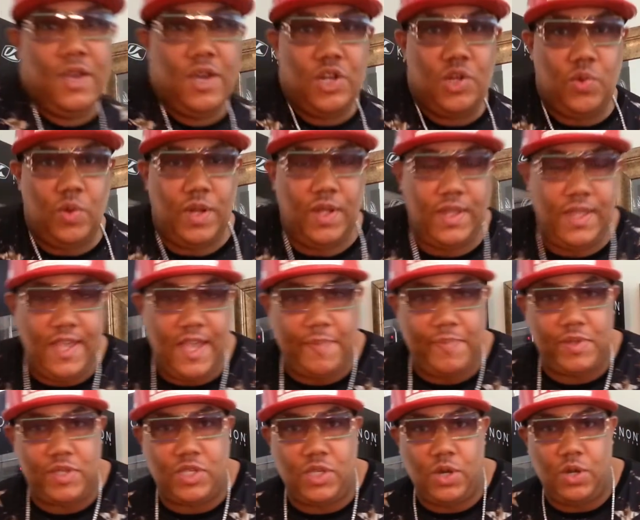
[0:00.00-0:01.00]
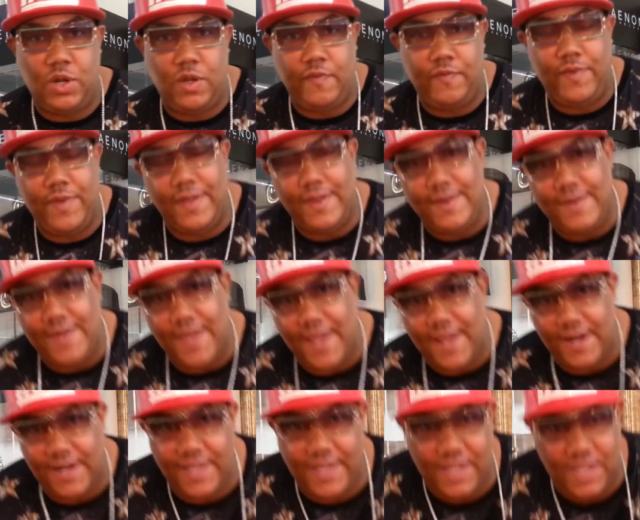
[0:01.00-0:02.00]
to another episode of
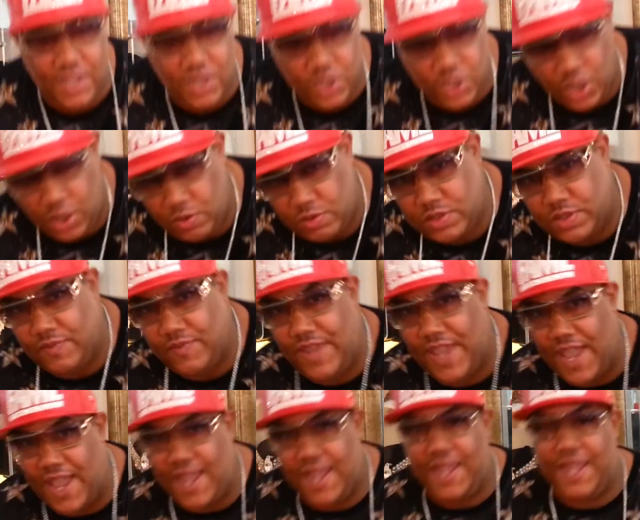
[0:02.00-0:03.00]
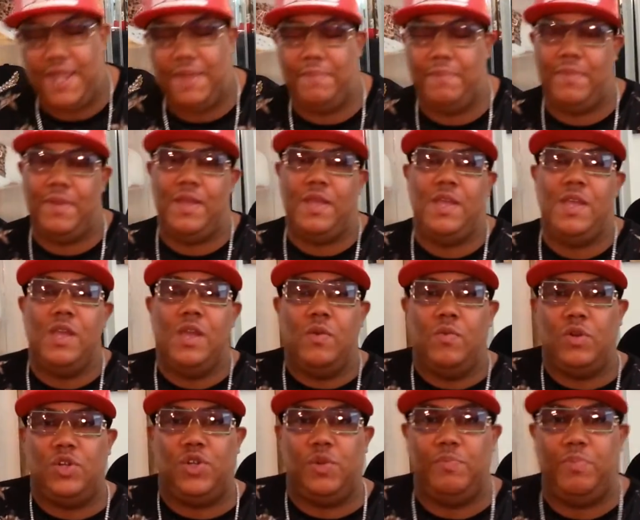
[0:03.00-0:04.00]
Daily Dose of Game
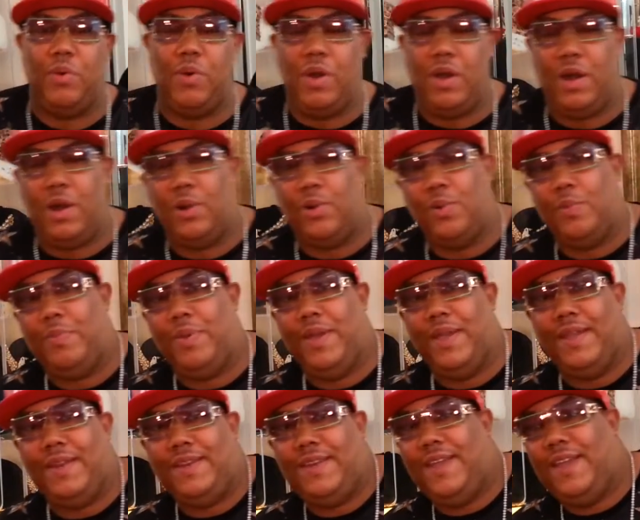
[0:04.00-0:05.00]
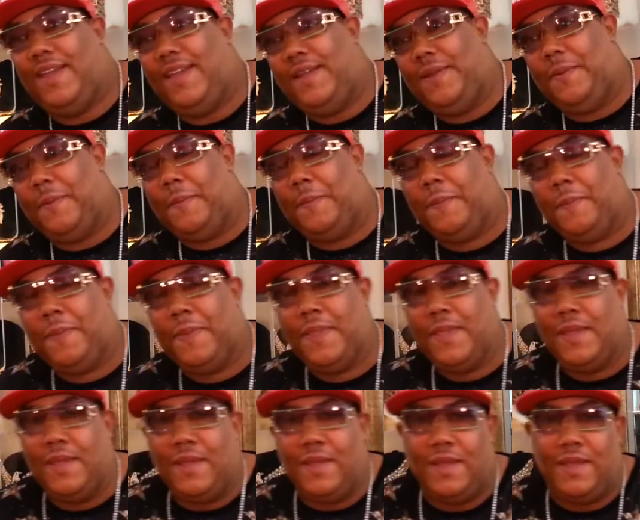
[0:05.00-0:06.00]
with your boy Uncle Big D.
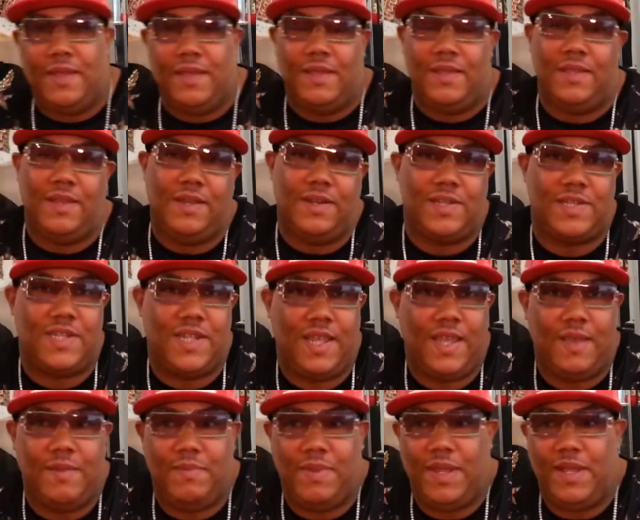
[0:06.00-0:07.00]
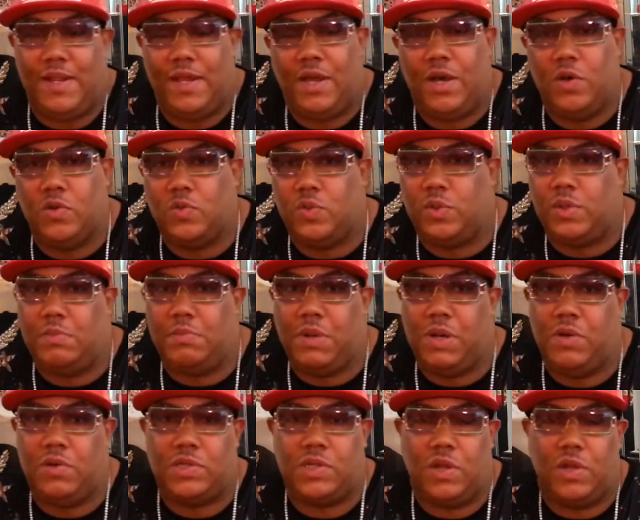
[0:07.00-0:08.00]
You understand me, the host with the
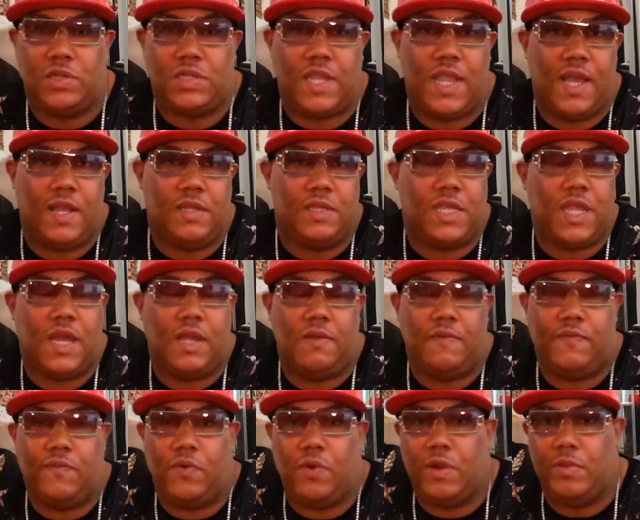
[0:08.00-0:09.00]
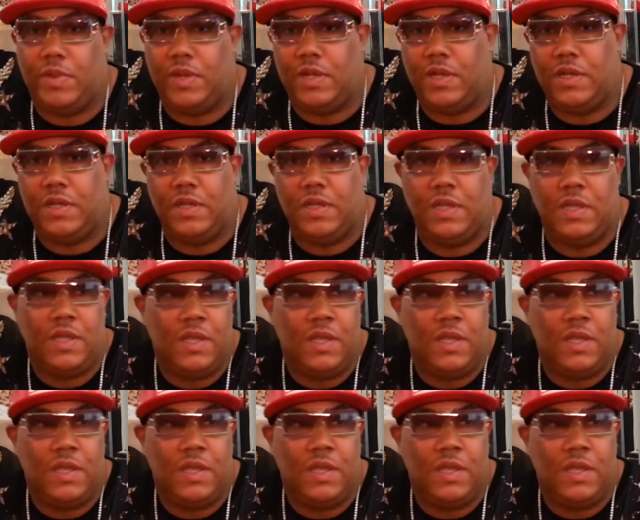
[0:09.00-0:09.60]
most, Los Angeles, California.